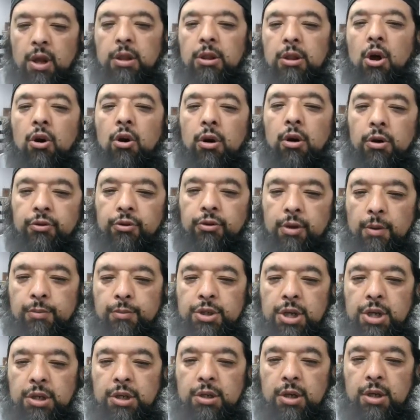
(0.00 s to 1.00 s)
a longer
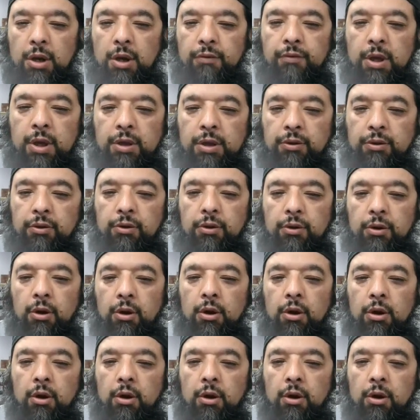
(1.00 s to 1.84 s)
subject of his